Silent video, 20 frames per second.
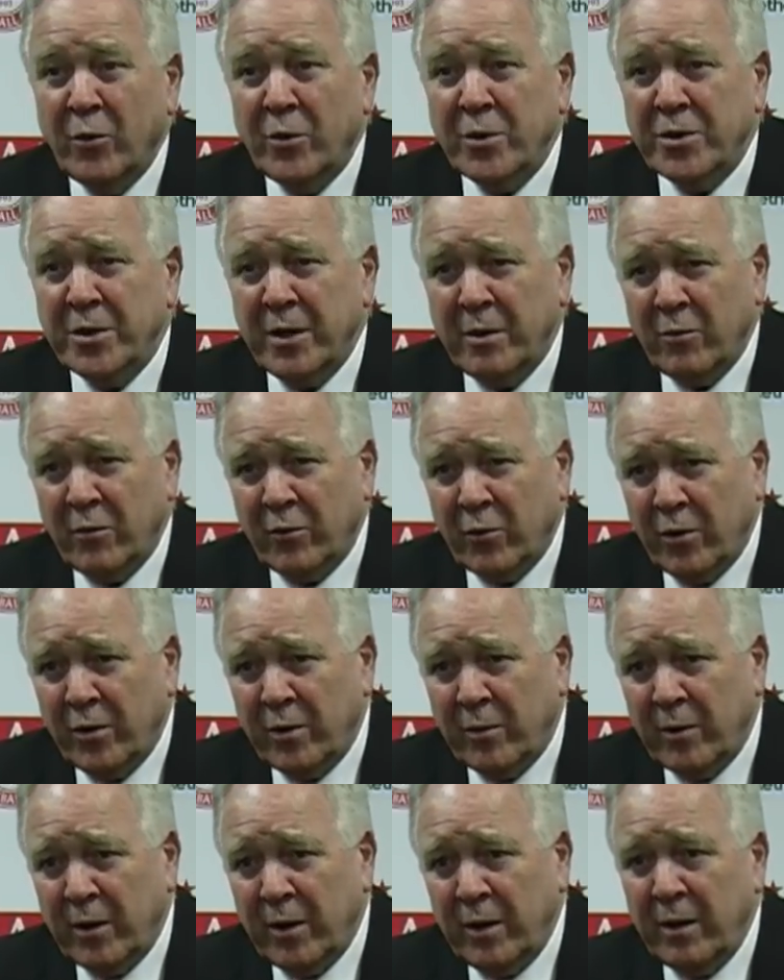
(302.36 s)
I'm not saying we've
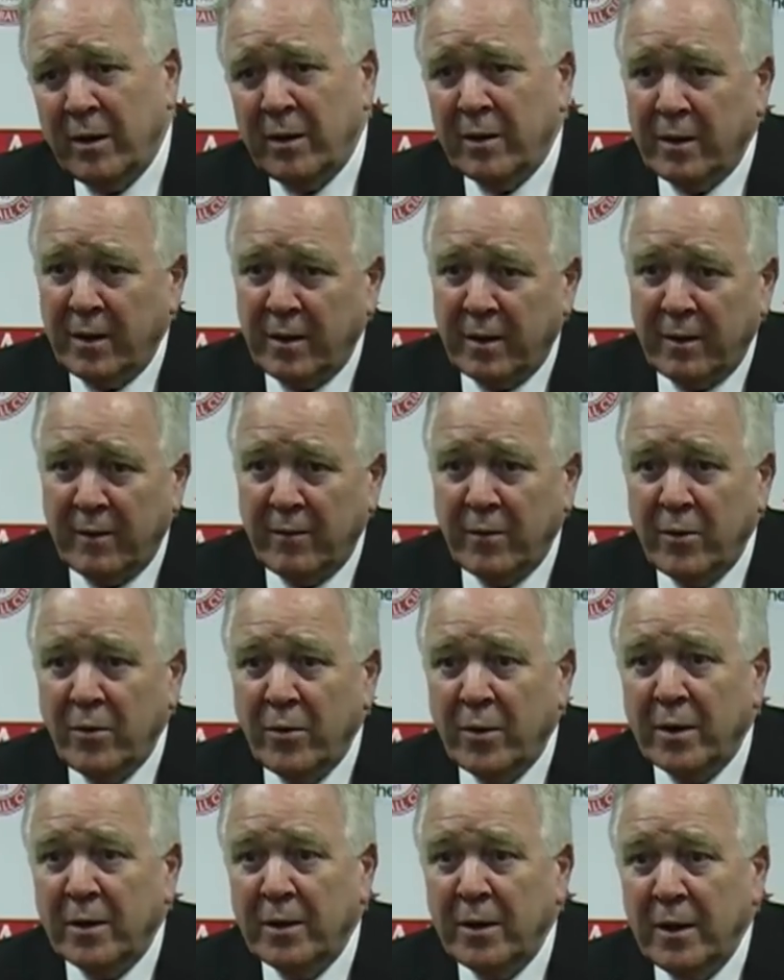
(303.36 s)
got to be here, there, or
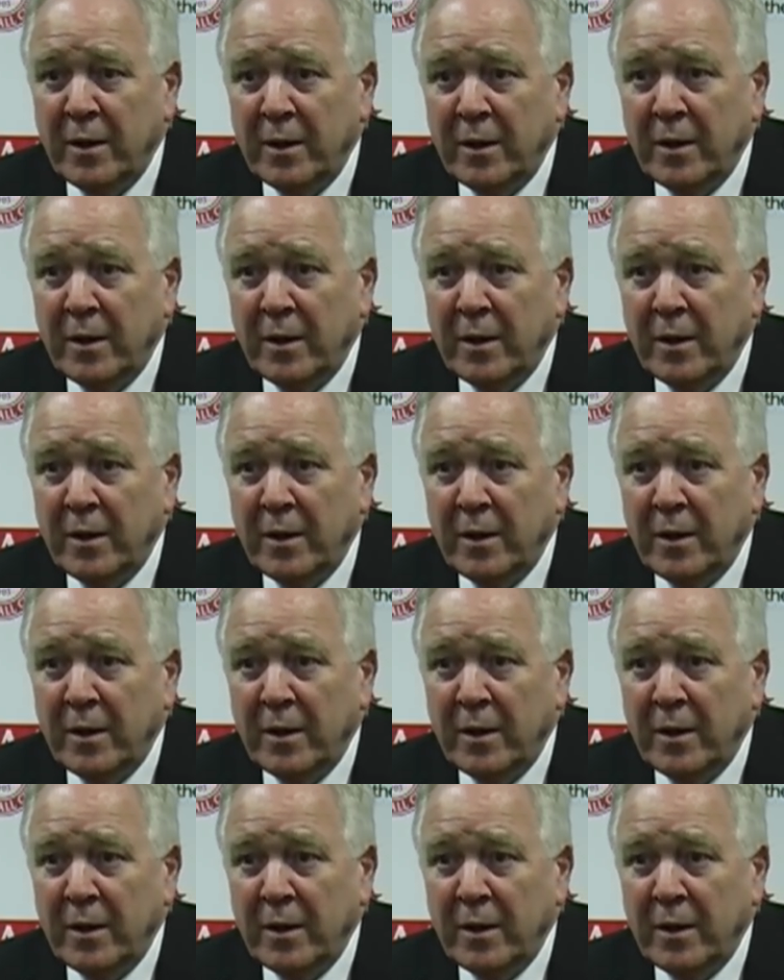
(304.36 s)
everywhere.